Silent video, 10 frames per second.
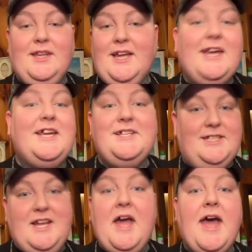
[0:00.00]
He's
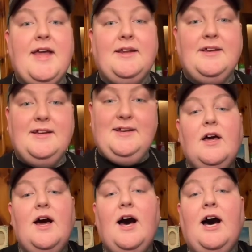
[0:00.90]
10.
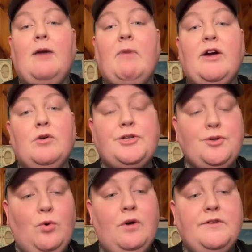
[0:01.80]
I
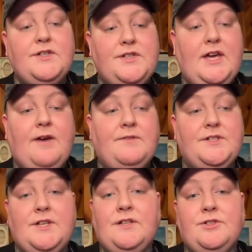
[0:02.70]
also obviously have to
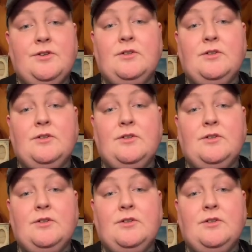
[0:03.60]
censor